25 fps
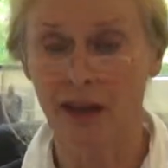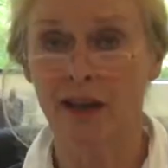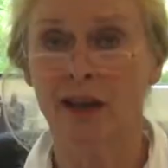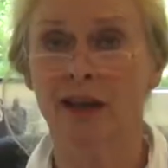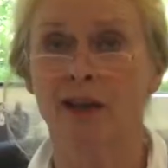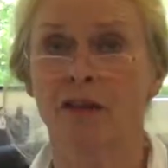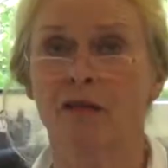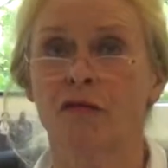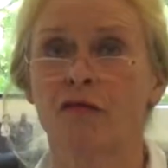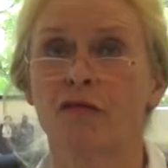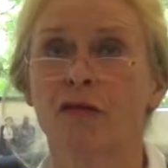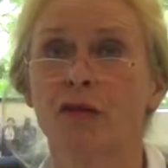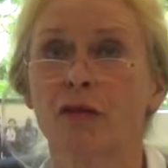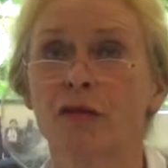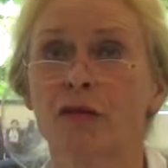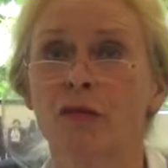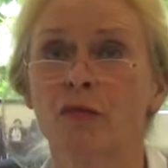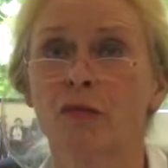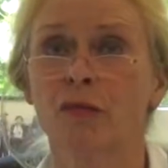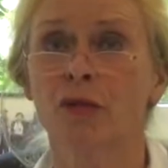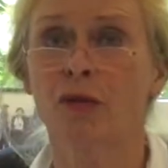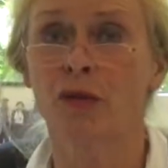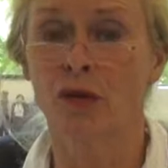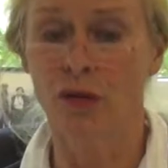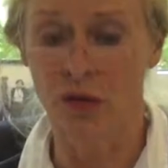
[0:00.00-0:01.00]
He
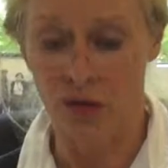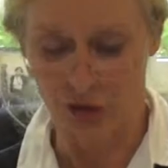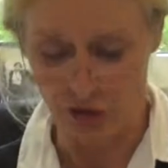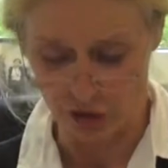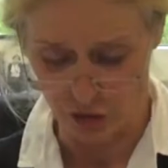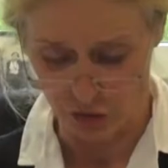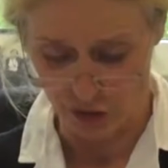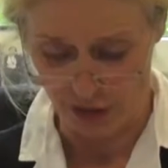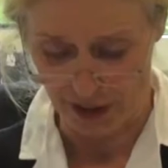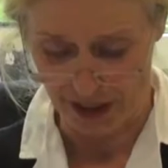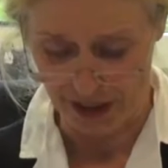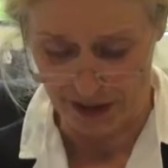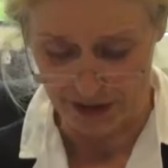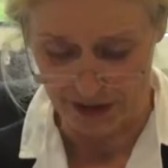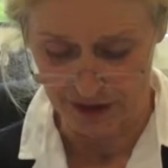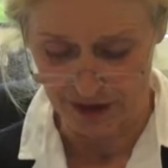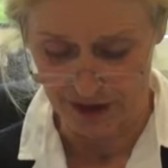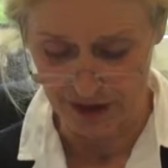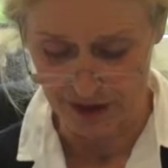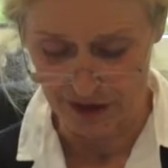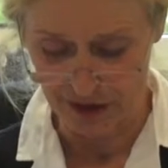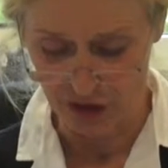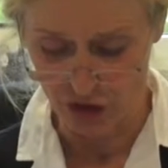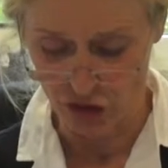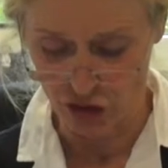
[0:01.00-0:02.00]
furthermore
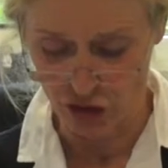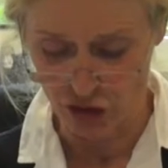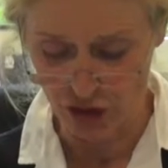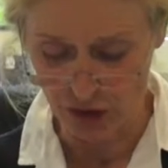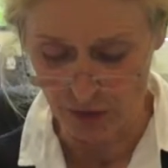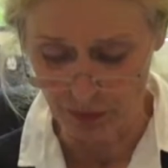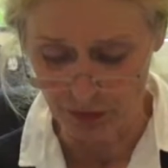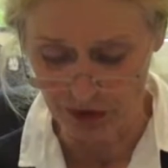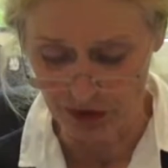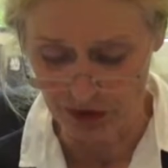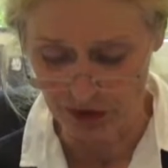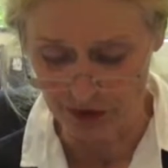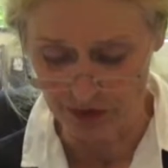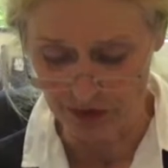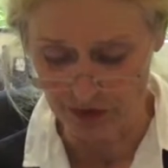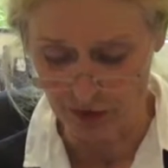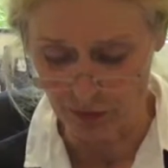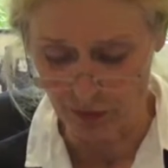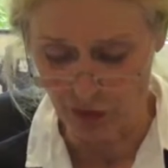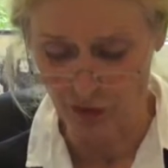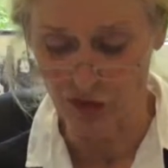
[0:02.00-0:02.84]
created a cheap system